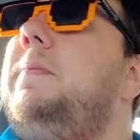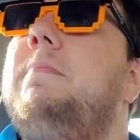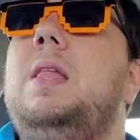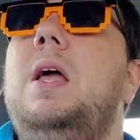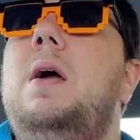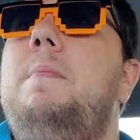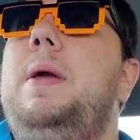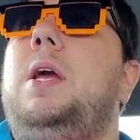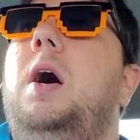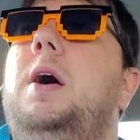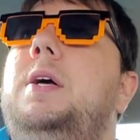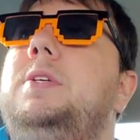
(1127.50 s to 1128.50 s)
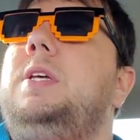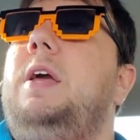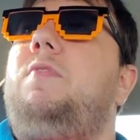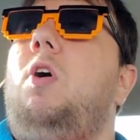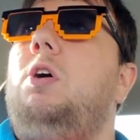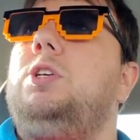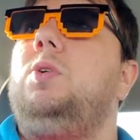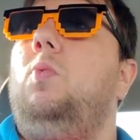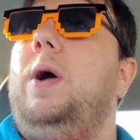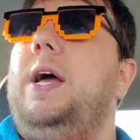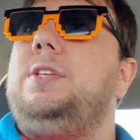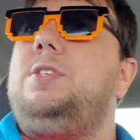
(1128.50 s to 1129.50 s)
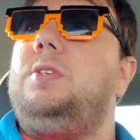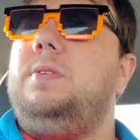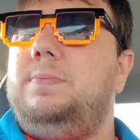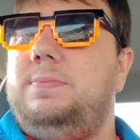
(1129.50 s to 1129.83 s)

because if Carson Wentz